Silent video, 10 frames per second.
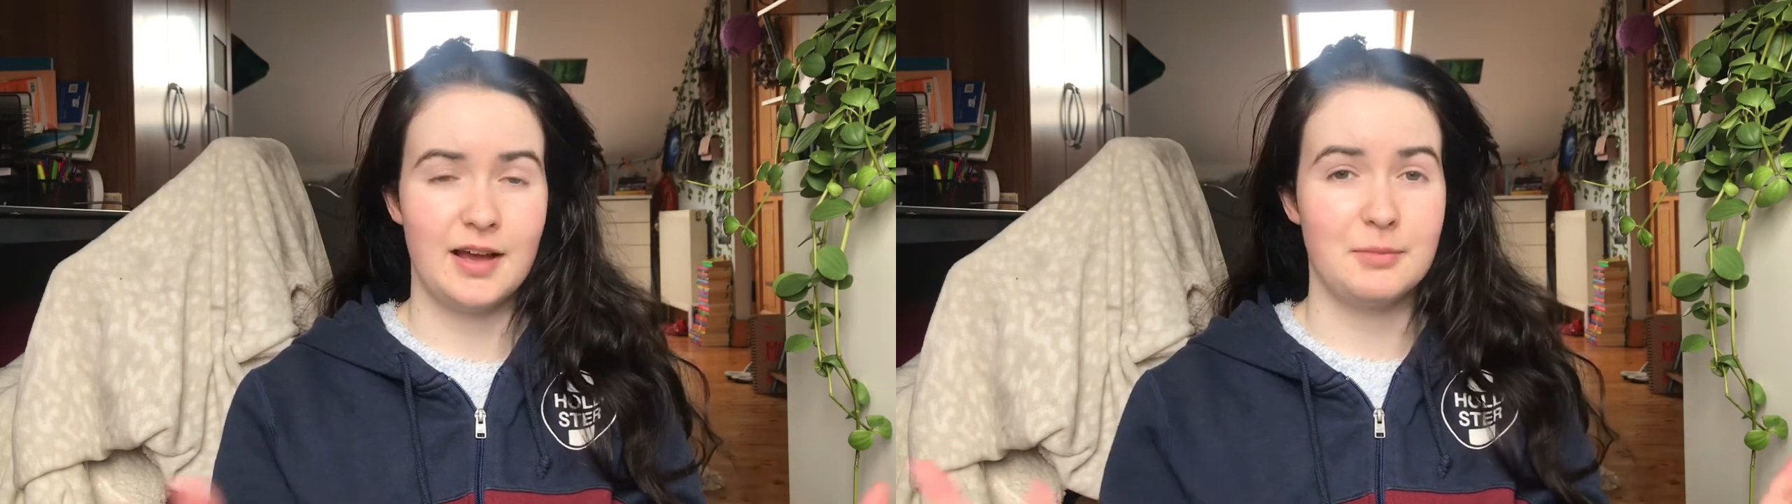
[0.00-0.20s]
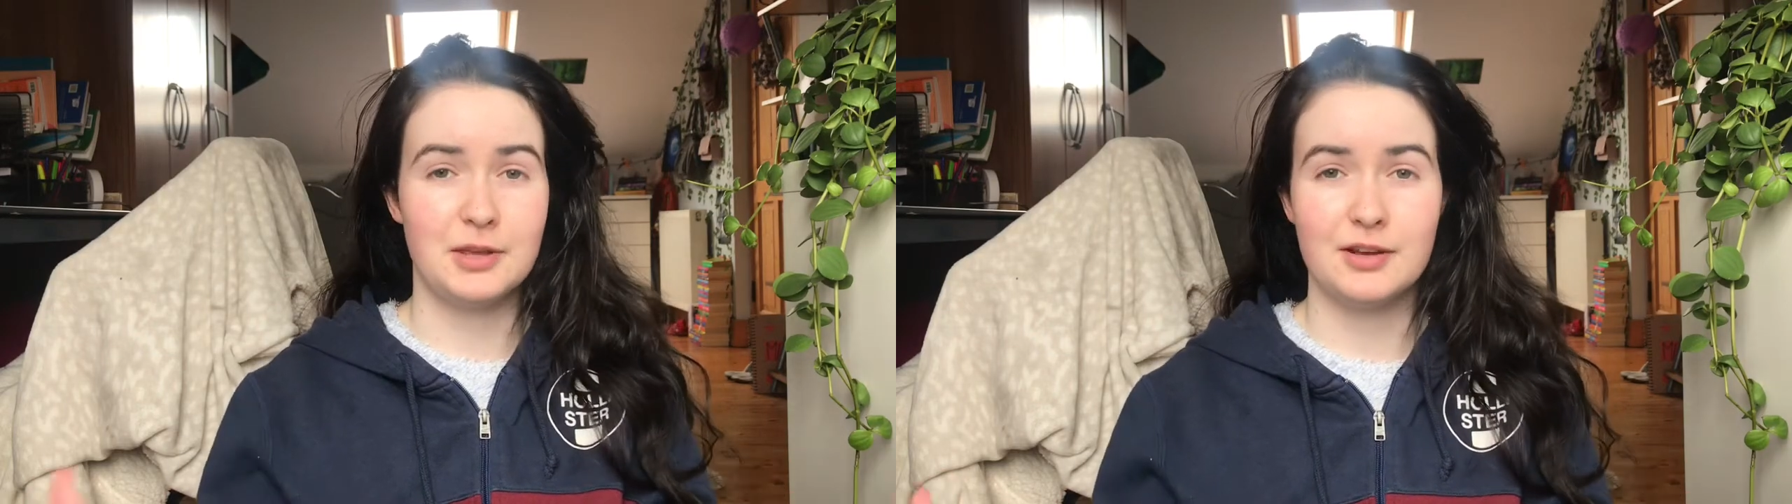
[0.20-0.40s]

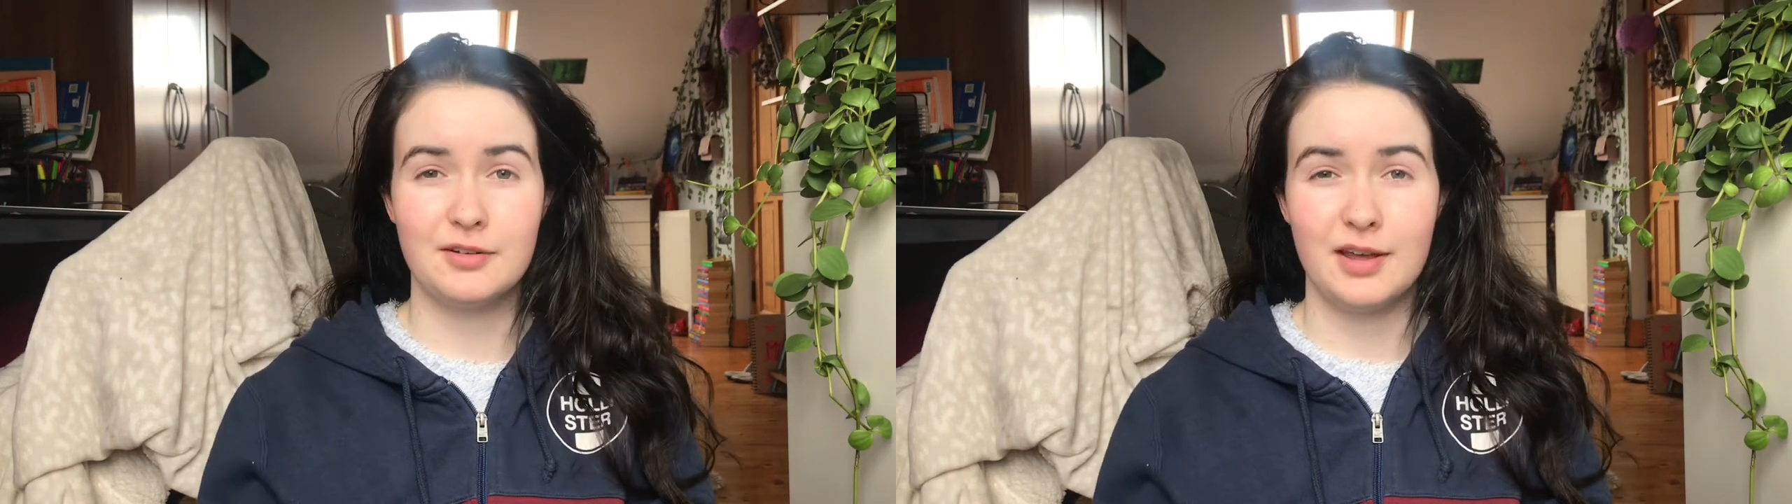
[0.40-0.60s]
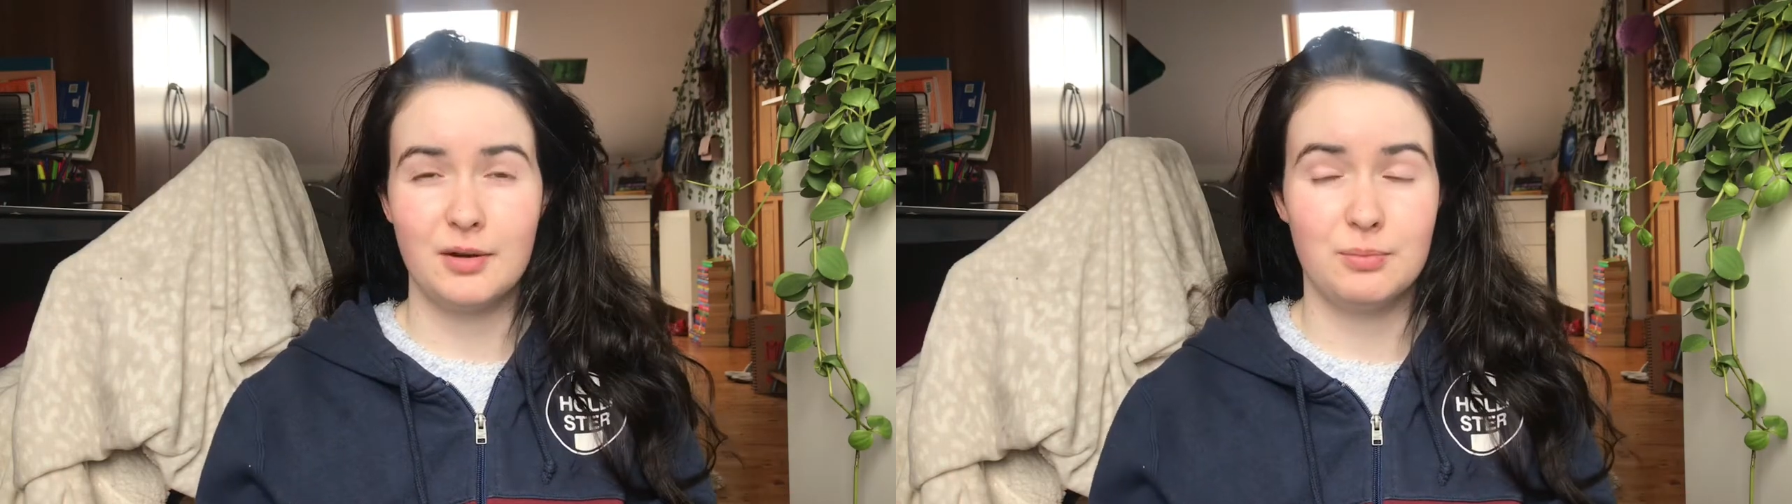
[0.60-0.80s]
I'm here
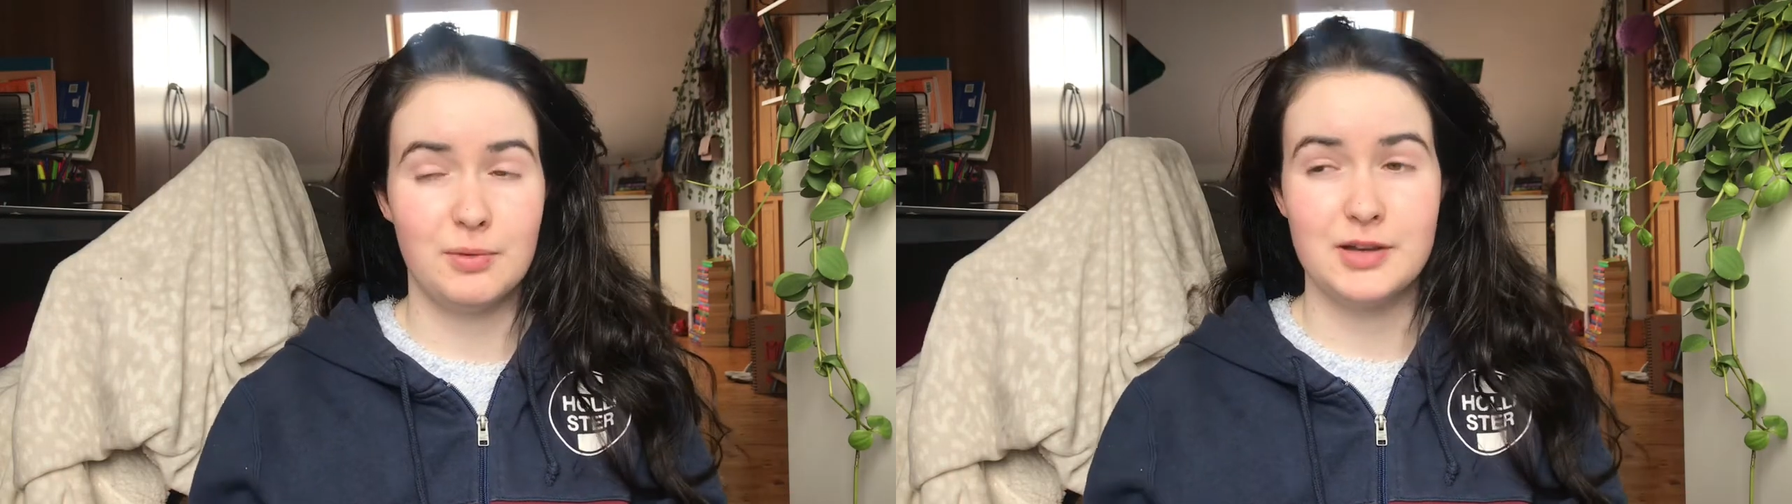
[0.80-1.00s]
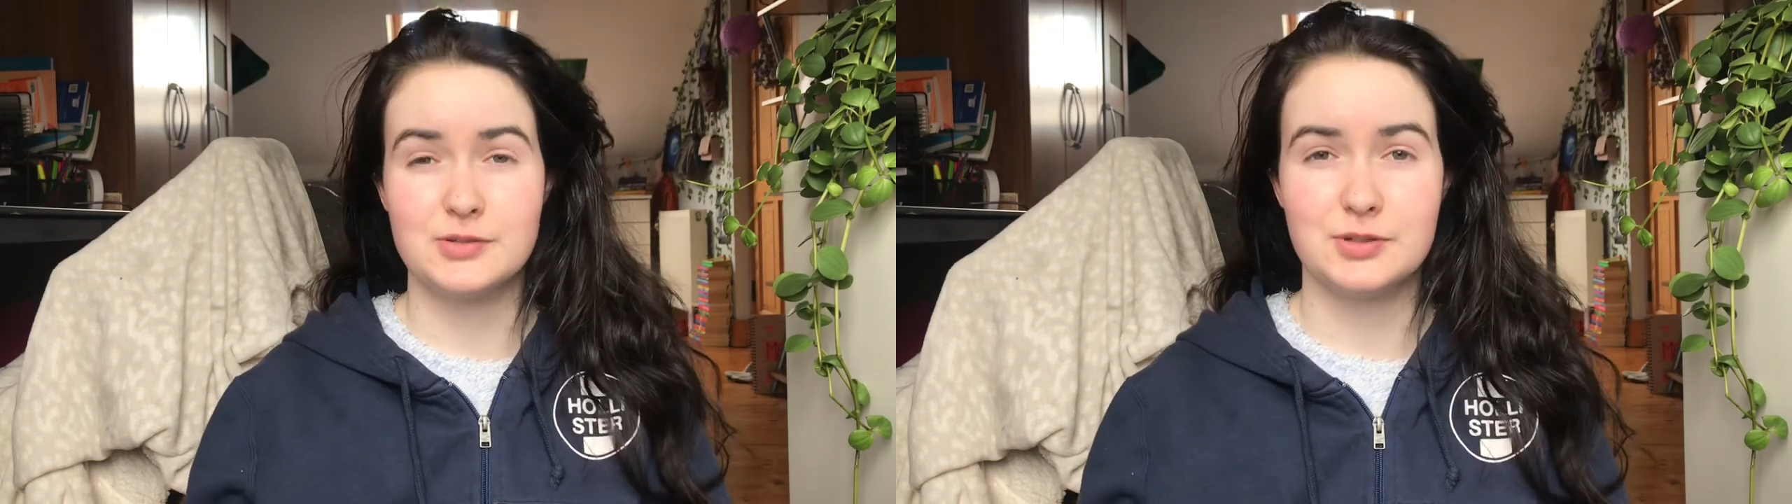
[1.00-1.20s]
now,
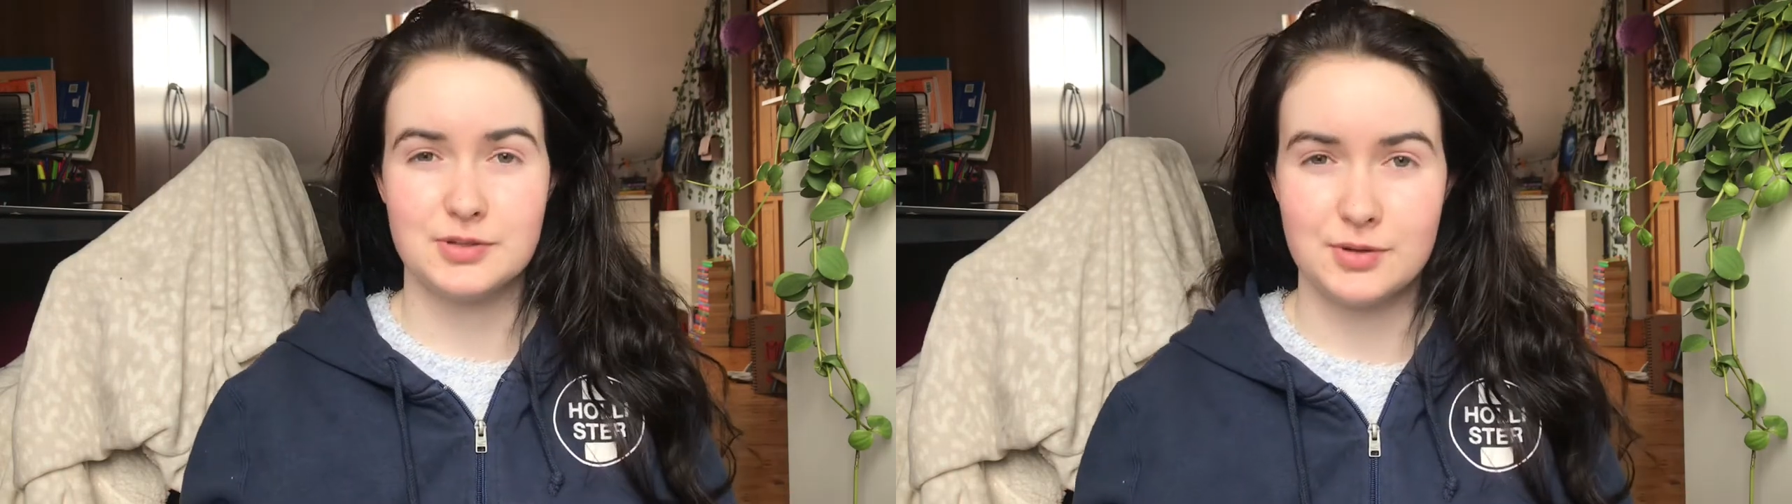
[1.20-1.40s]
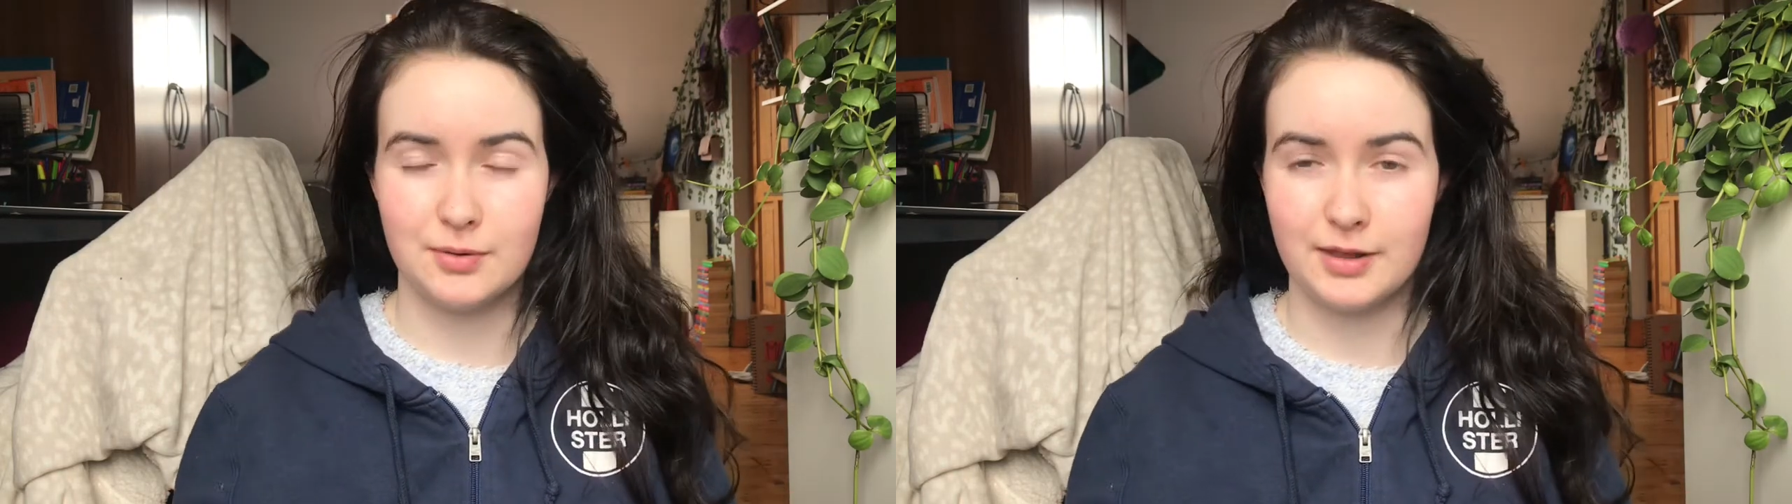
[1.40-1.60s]
might as well
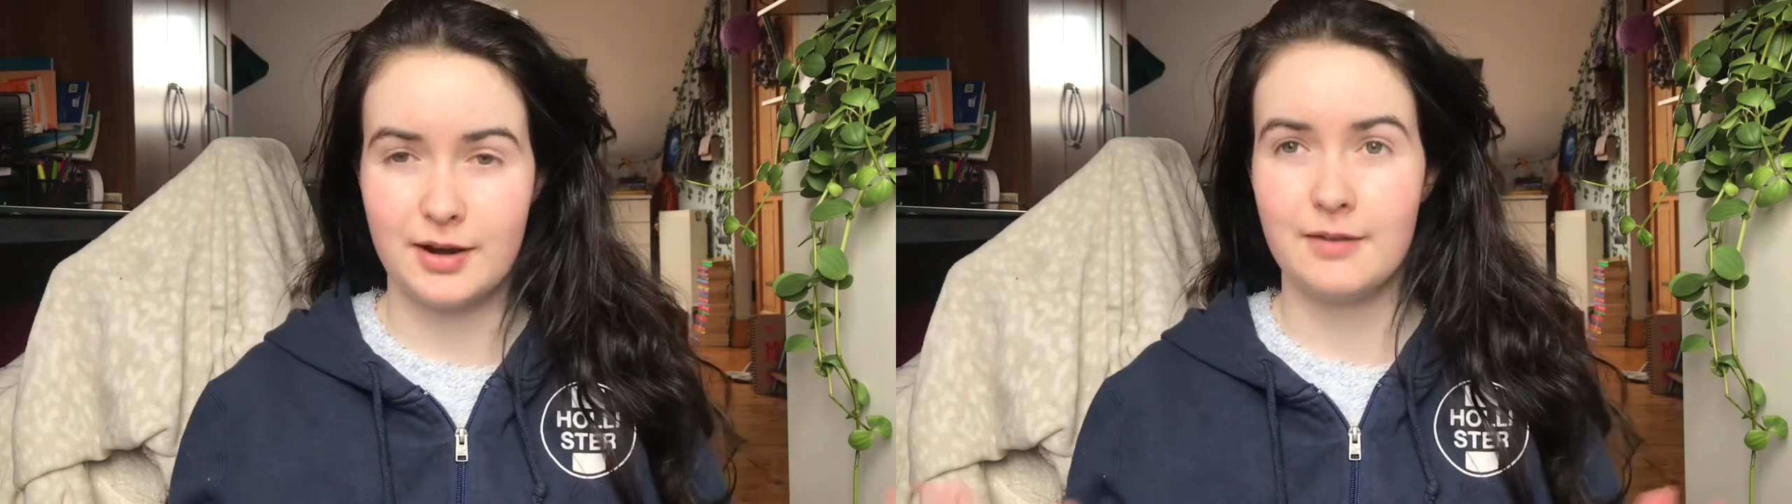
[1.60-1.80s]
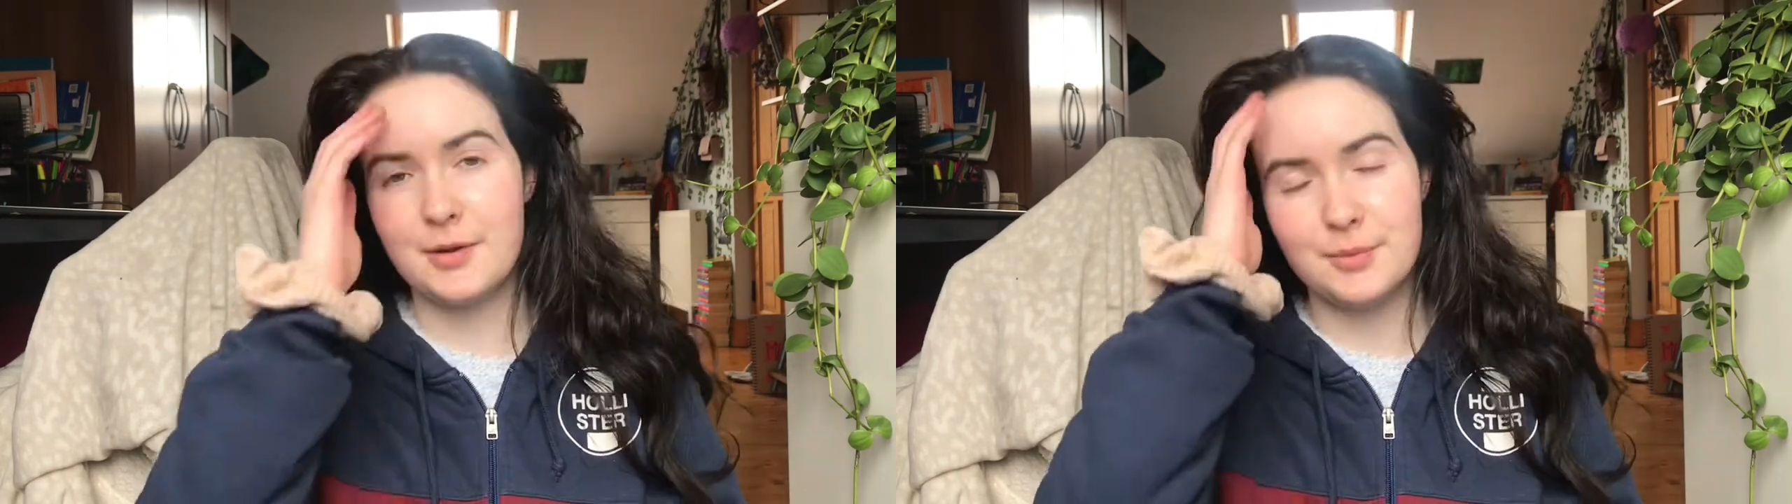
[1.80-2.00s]
just go
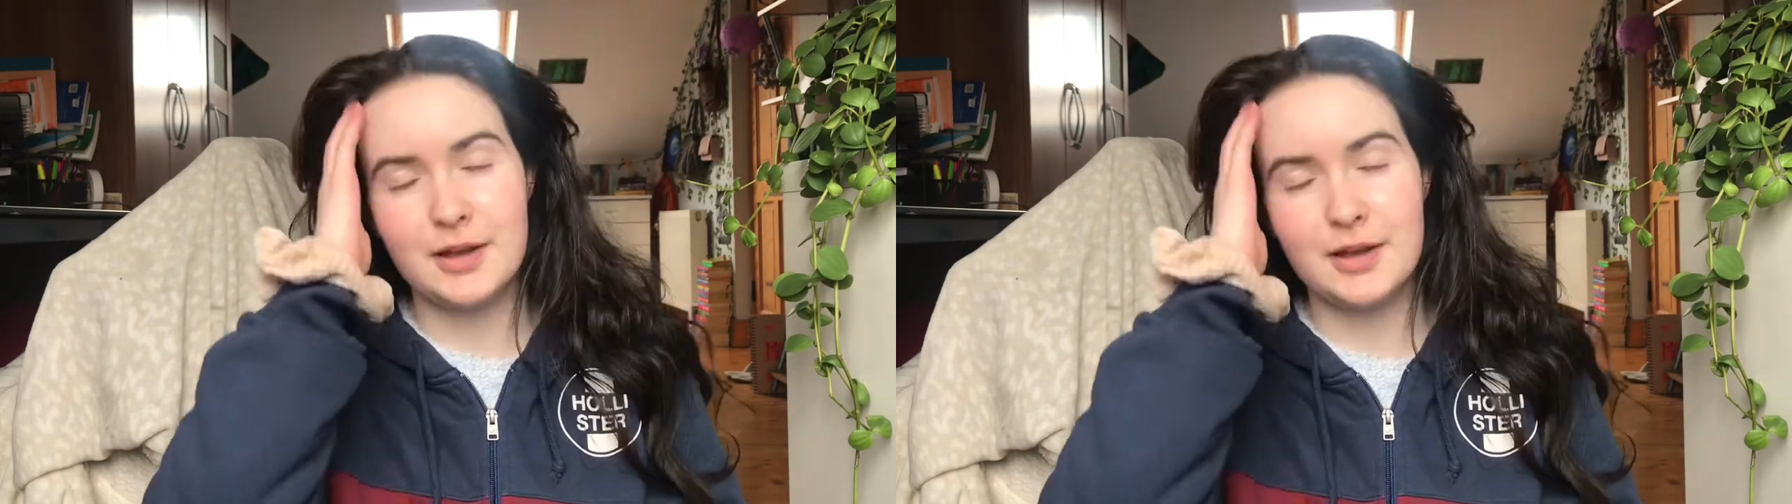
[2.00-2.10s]
there.